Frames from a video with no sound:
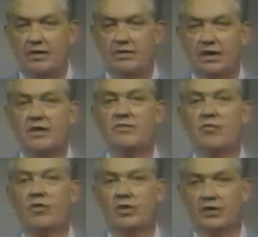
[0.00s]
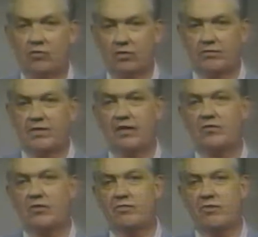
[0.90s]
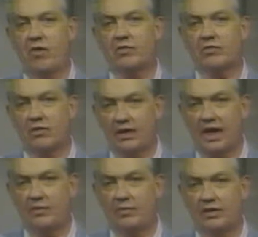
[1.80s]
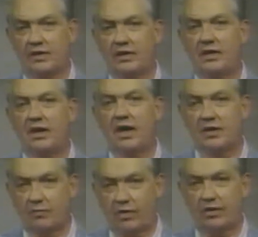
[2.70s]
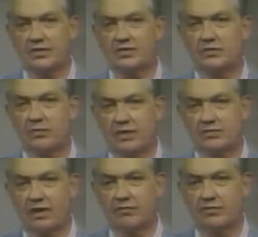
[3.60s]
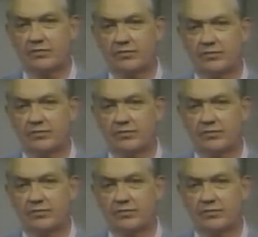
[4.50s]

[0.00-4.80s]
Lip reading: Therefore, the court found no fault or liability on the part of the school bus driver.